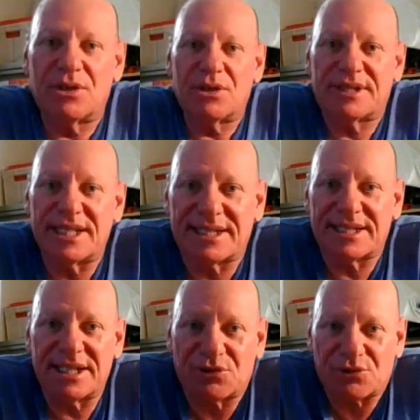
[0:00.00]

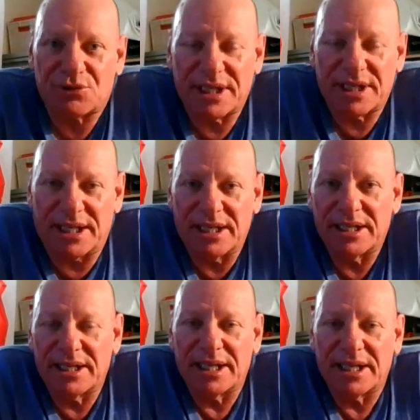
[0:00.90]
UCC 3
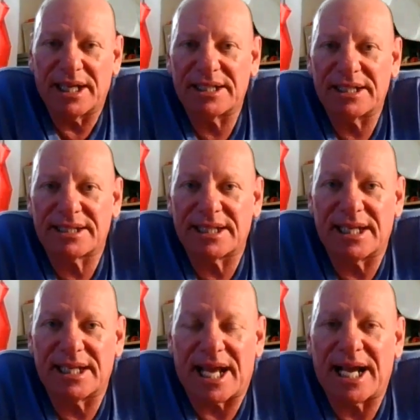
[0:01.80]
is
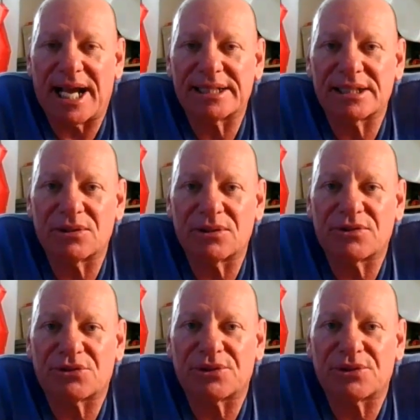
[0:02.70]
the Article